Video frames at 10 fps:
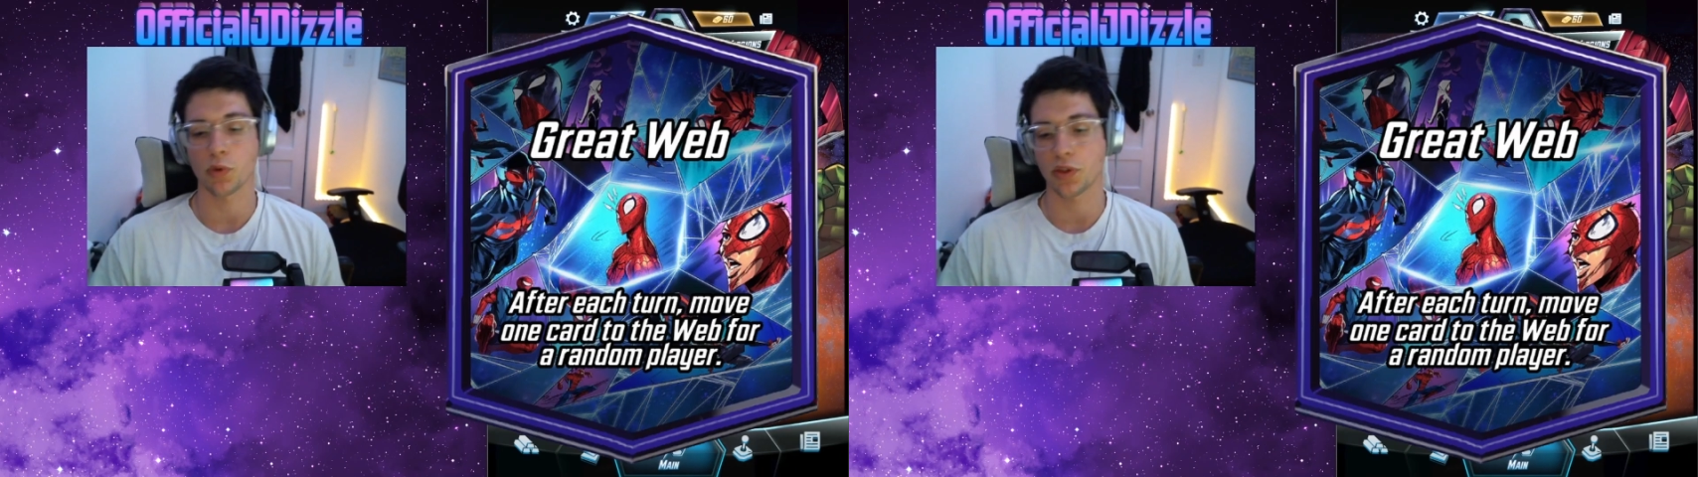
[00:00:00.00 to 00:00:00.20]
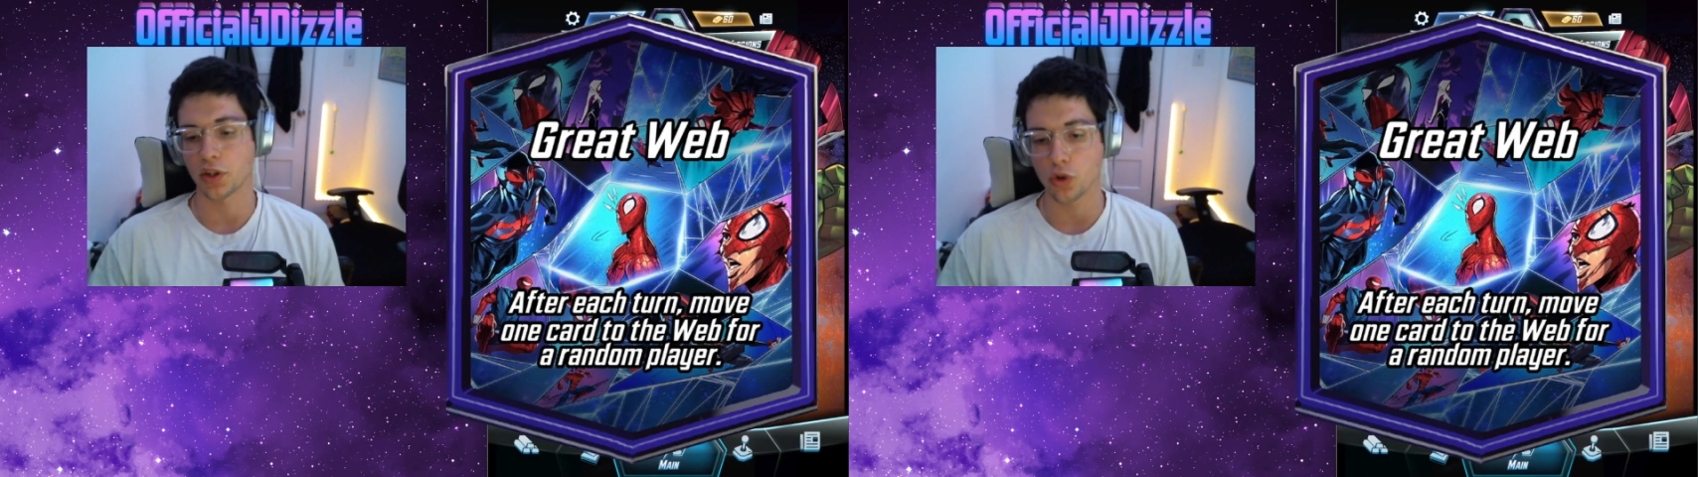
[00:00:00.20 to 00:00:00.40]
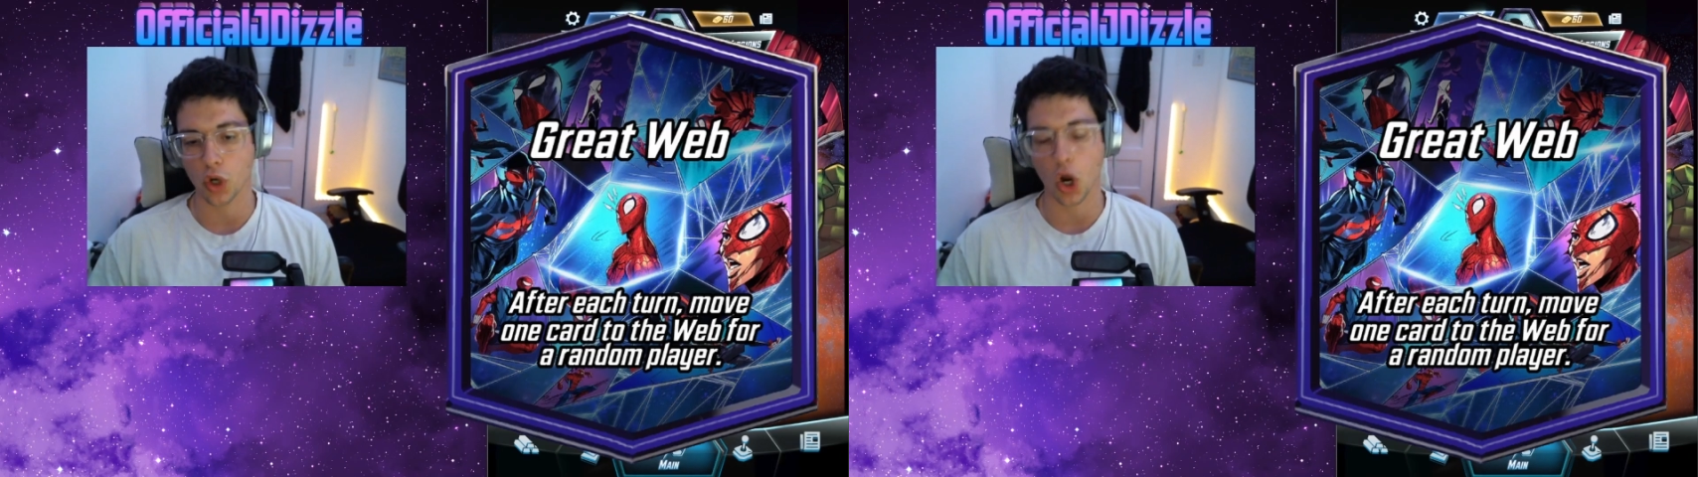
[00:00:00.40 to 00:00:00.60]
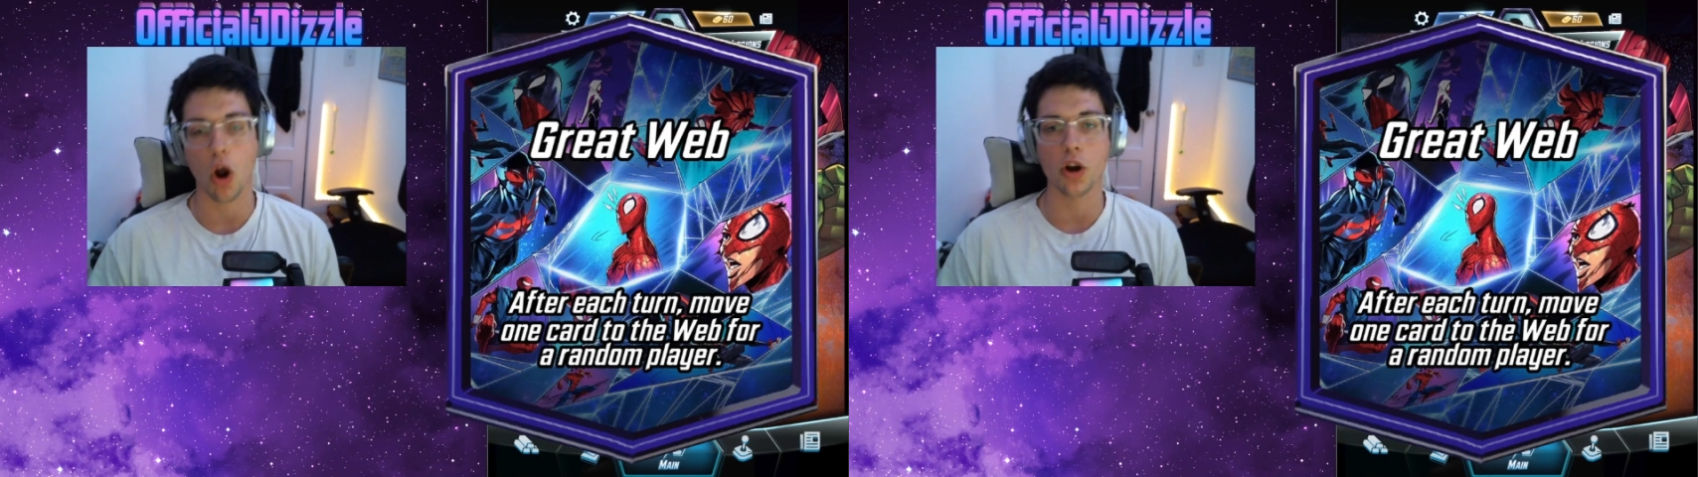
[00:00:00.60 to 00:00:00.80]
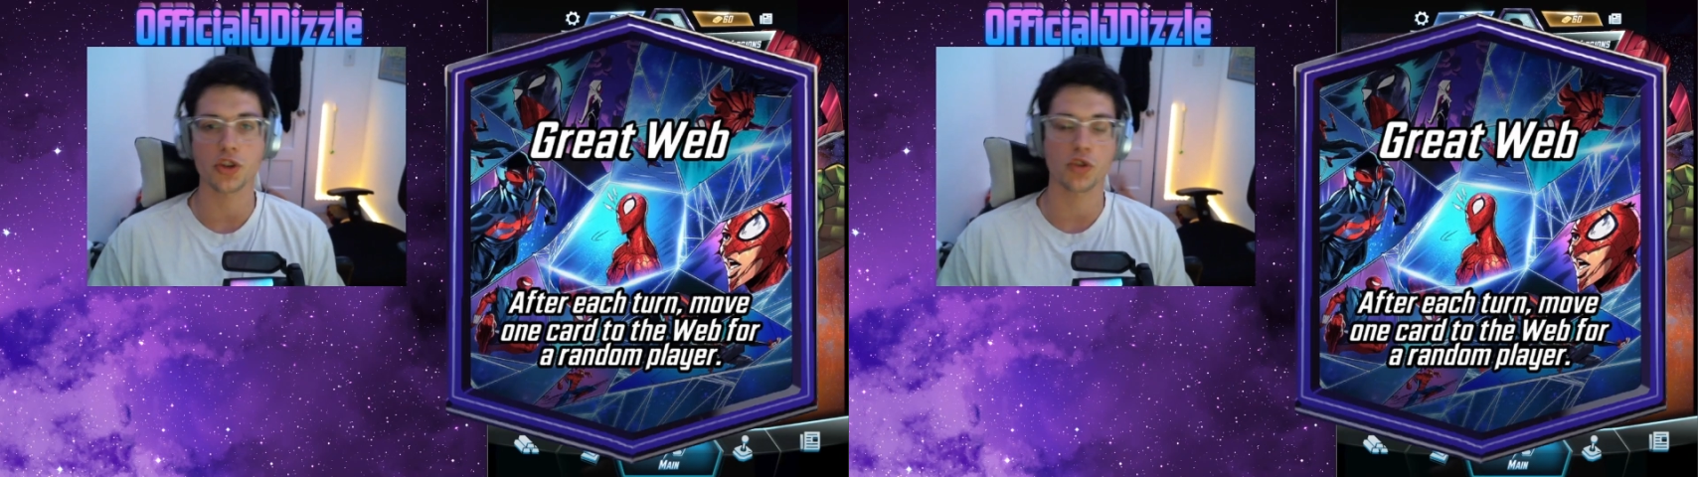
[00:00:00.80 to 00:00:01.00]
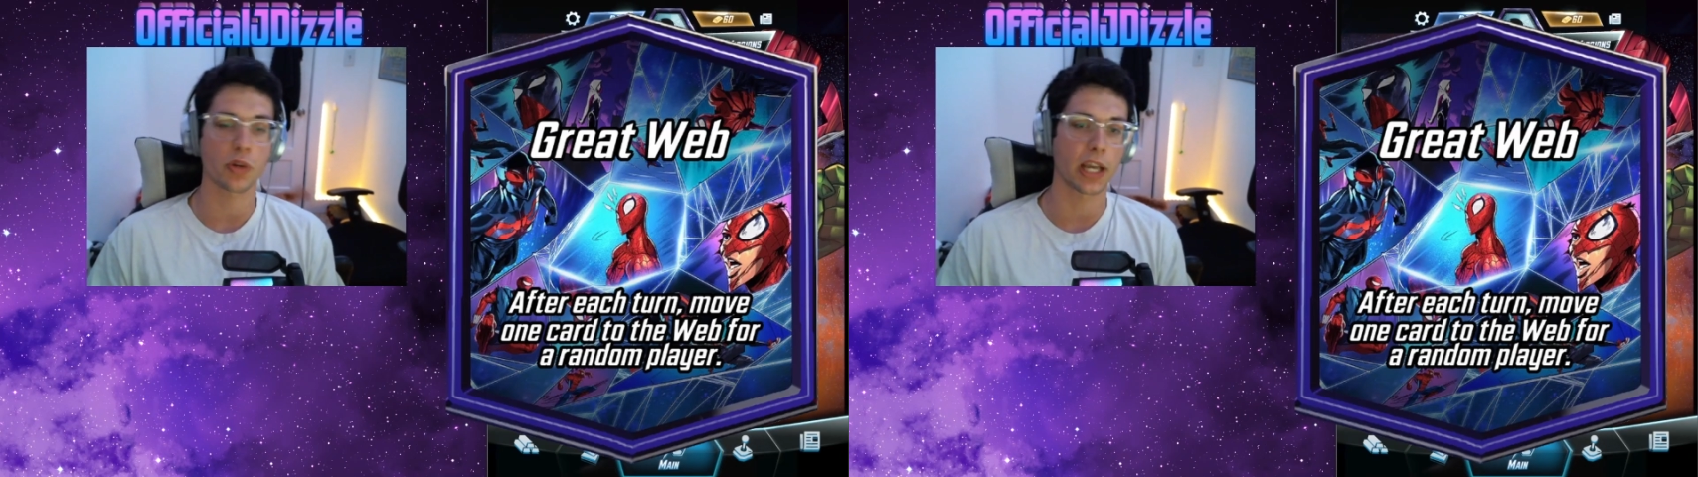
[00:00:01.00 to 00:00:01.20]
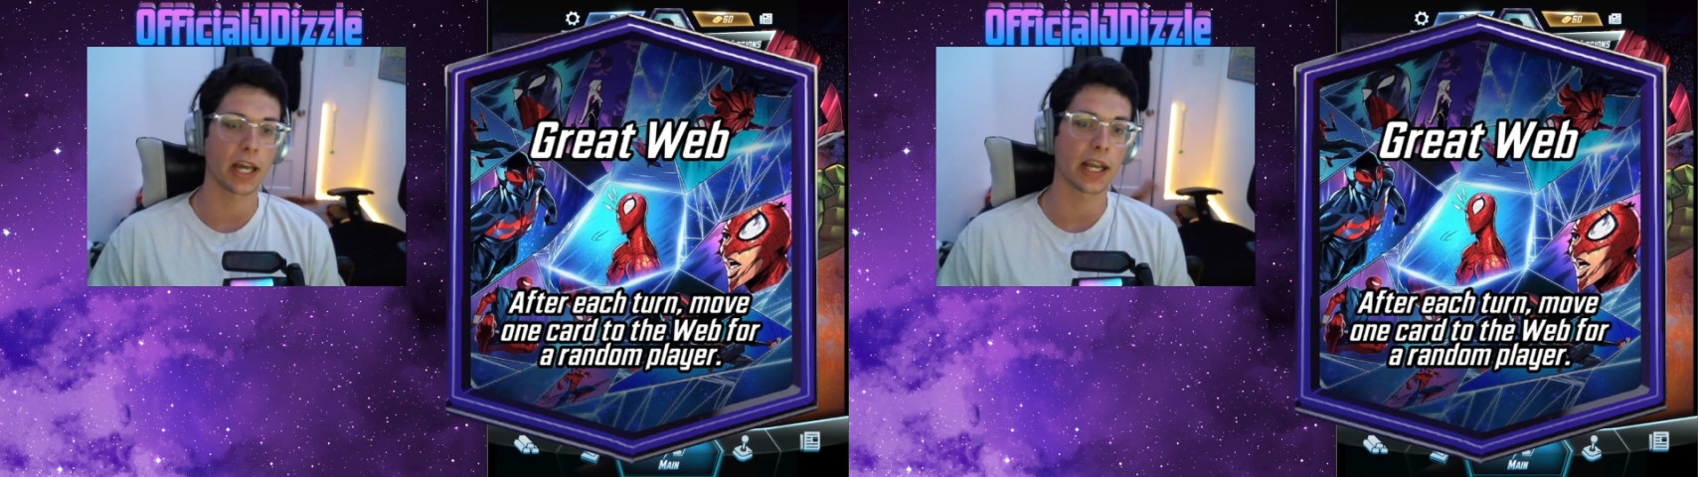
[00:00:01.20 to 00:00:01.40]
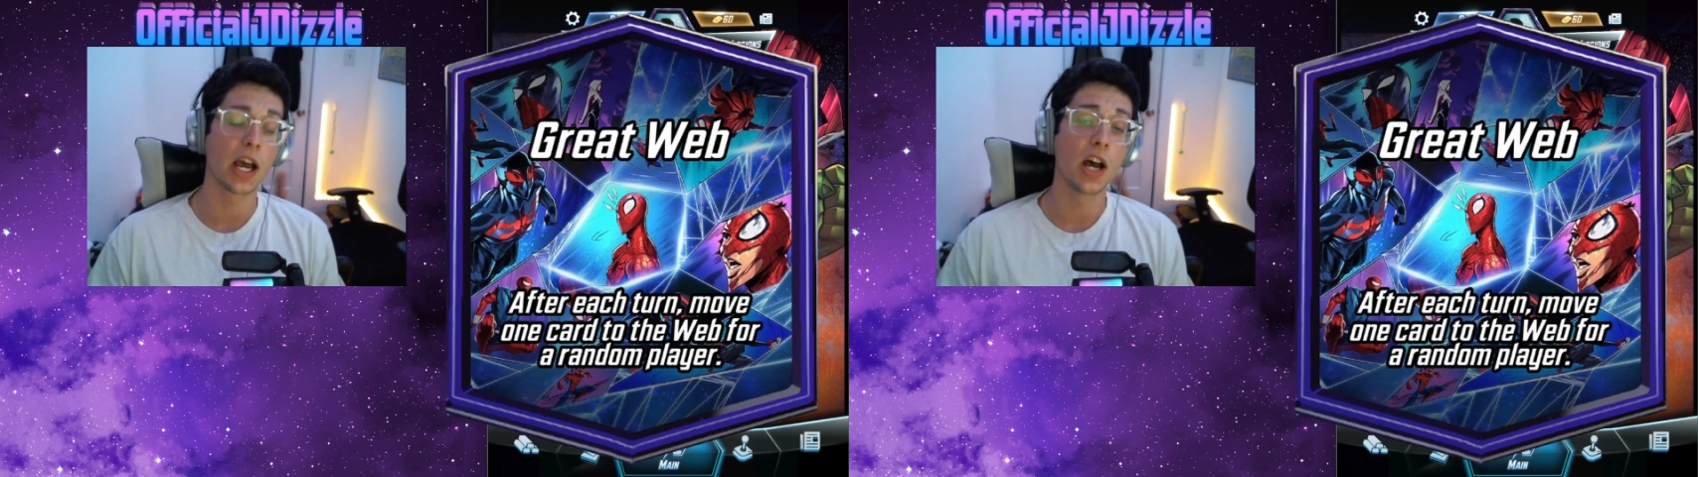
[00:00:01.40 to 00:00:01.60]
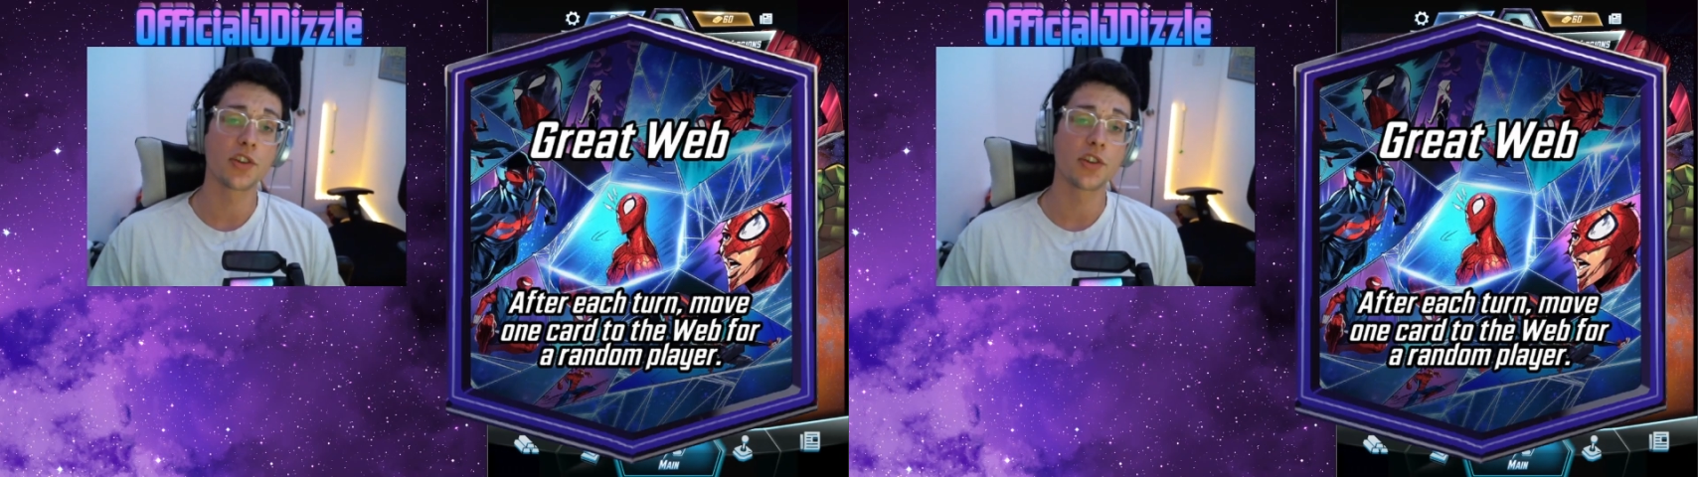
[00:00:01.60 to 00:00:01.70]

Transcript: with the new cards we're getting.